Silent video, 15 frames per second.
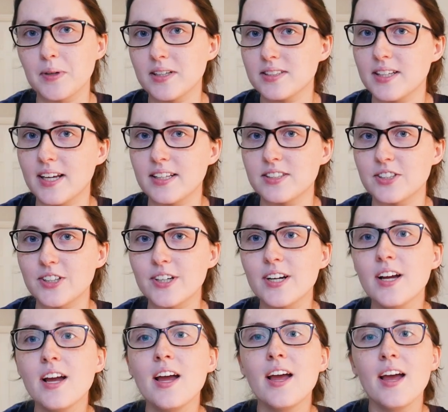breast cancer
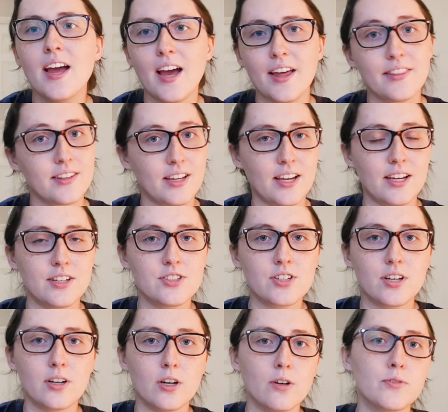at the age
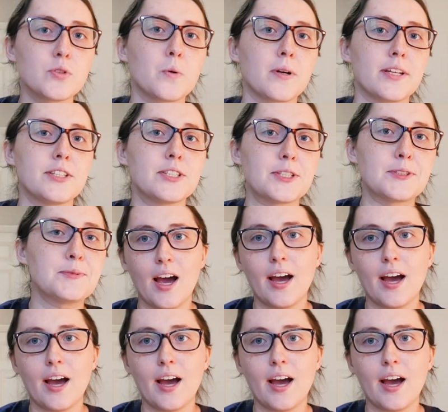of 22.